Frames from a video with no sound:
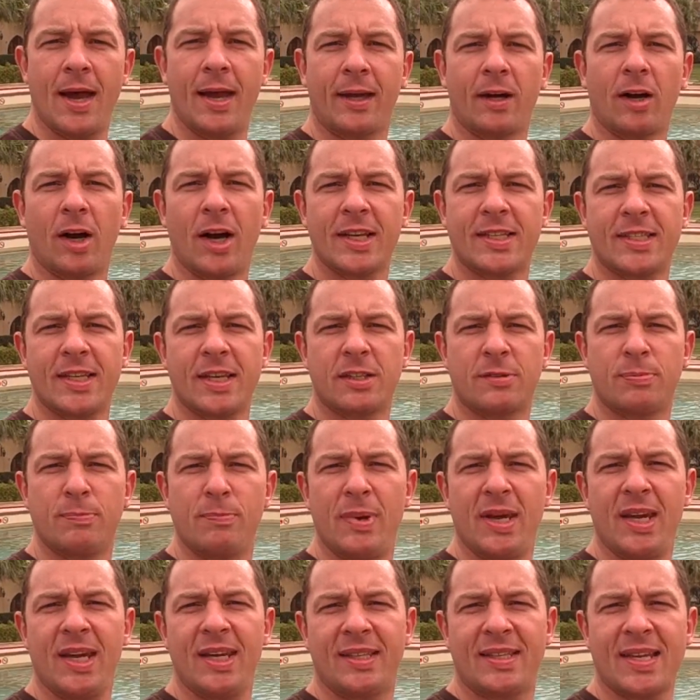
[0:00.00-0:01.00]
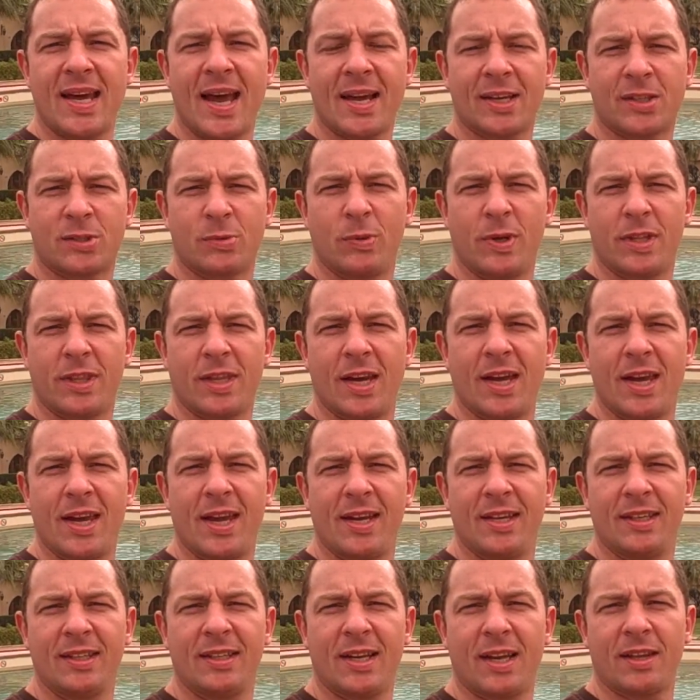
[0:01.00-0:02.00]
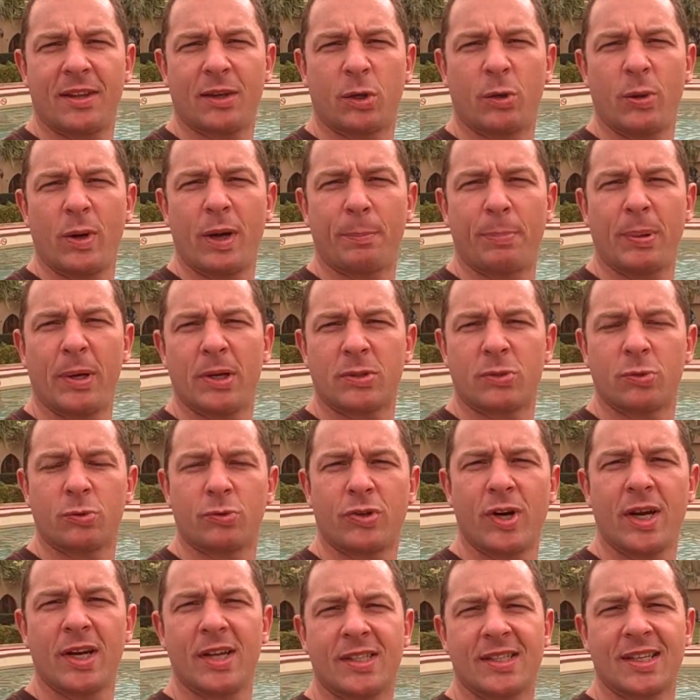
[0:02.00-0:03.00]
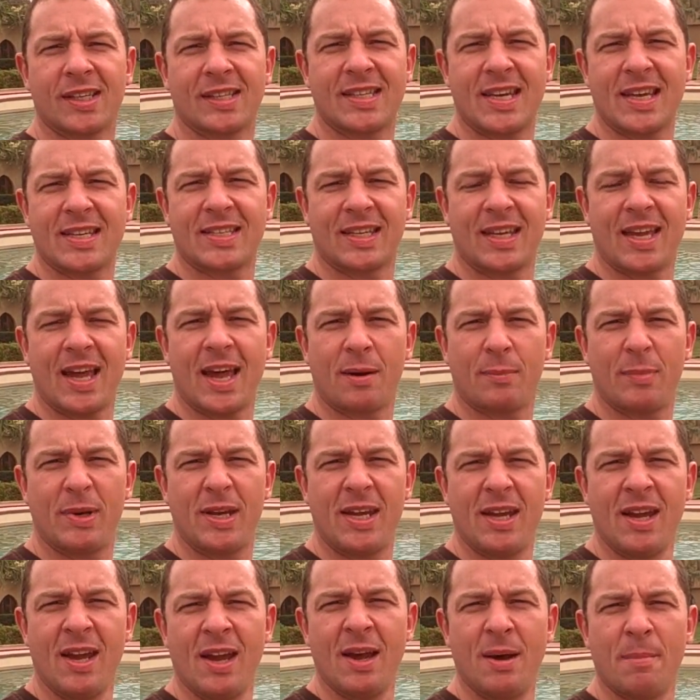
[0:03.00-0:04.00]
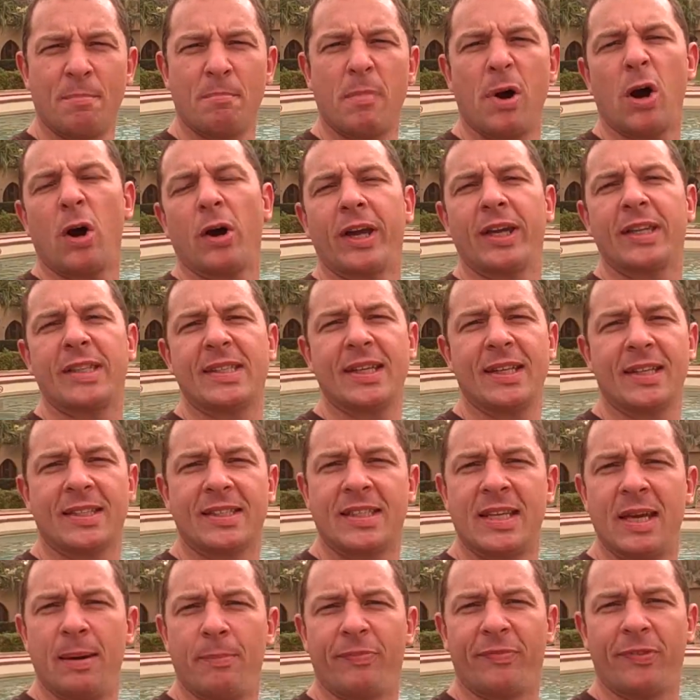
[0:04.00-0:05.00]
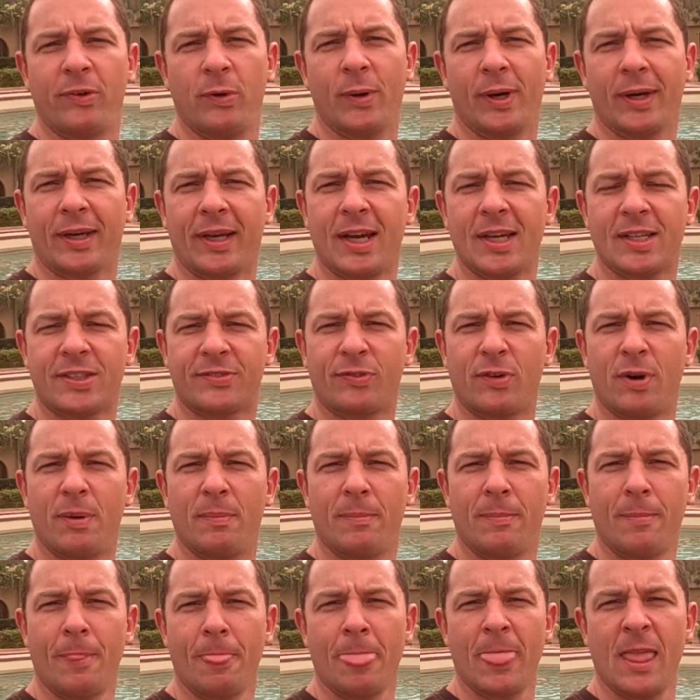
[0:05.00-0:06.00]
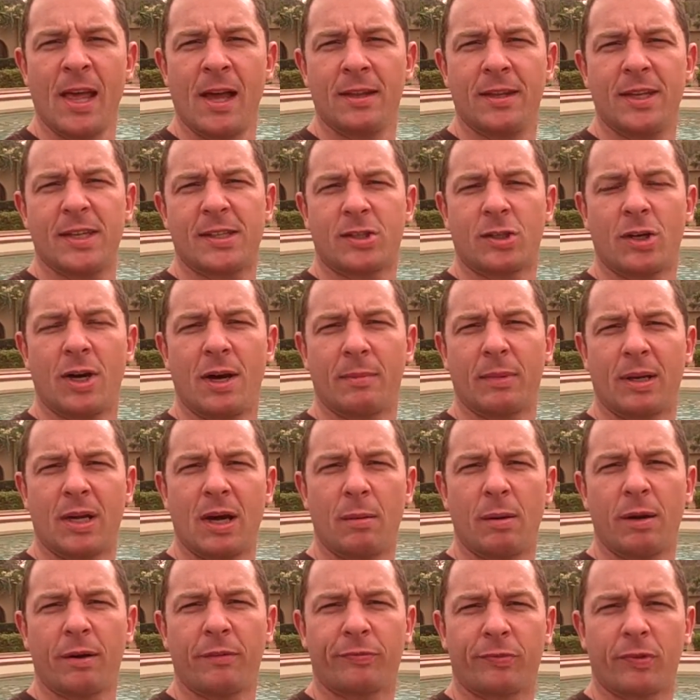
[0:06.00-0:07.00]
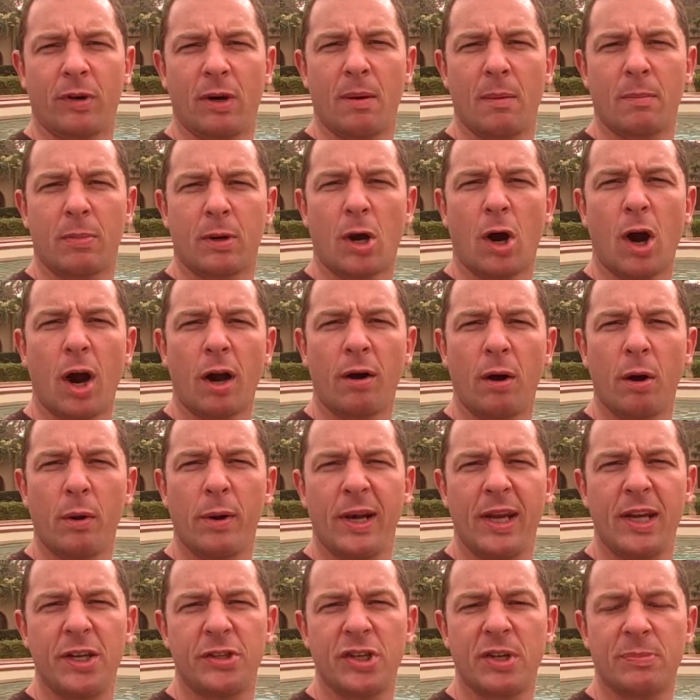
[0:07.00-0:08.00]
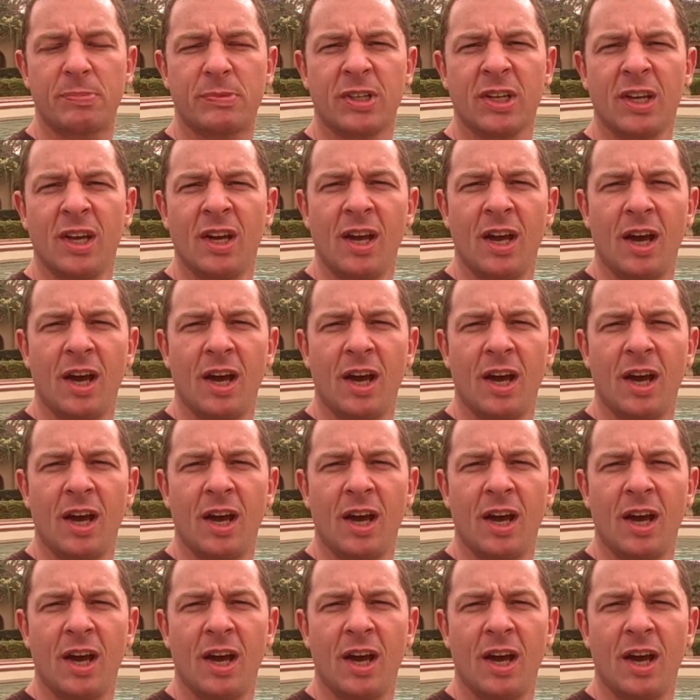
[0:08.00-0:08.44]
guys, it's me Dax with another quick Personal Training Success Academy marketing tip for you, I guess, from this time coming from Cairo in Egypt.